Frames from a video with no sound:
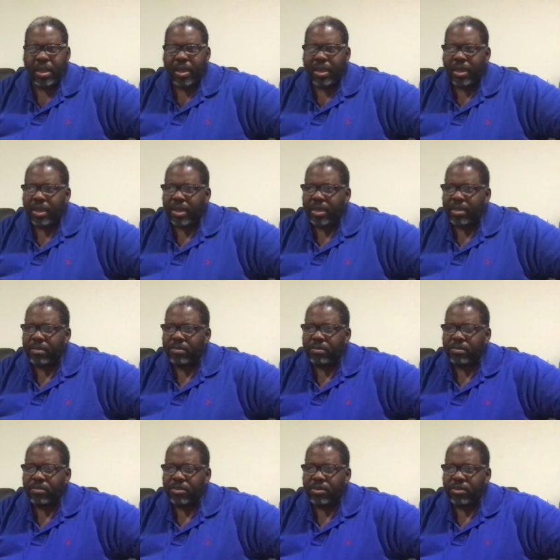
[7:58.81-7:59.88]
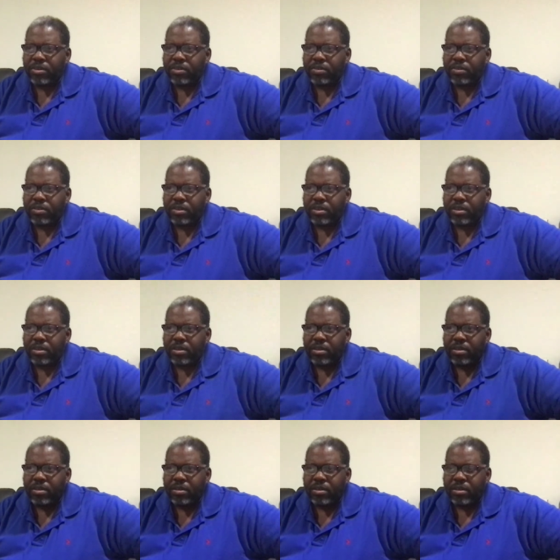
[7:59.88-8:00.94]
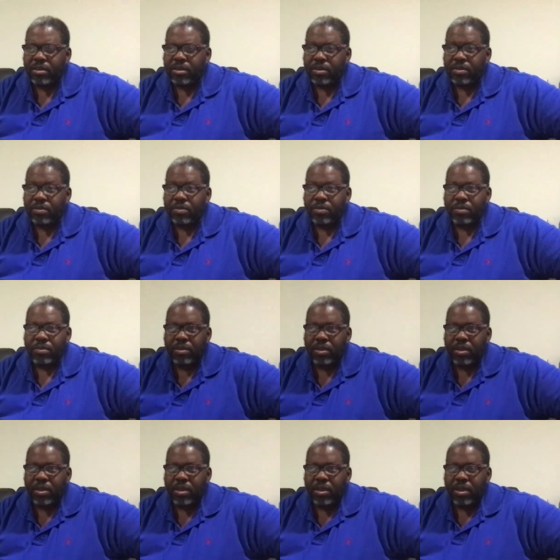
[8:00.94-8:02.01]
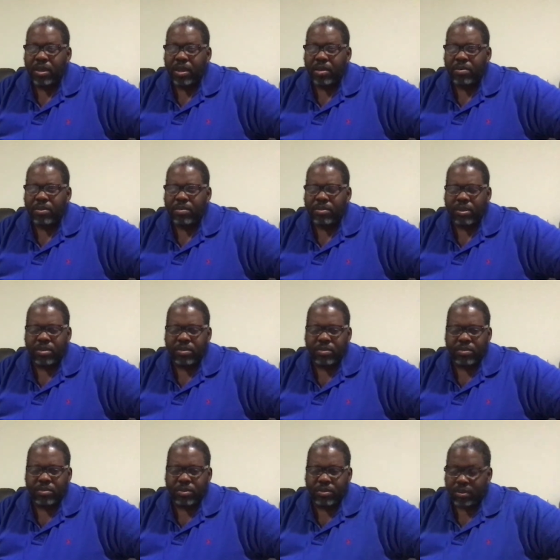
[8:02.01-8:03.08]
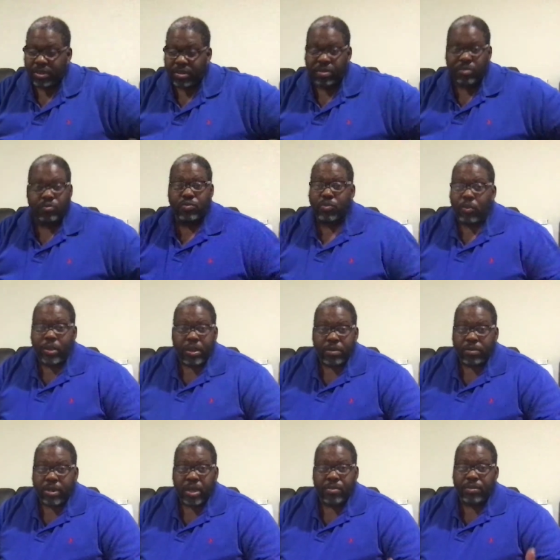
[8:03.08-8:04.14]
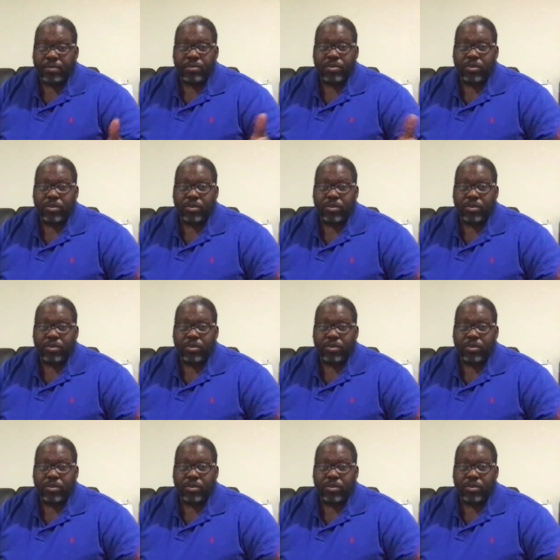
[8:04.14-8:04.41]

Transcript: And CGC, I remember because, again, there was no internet, there was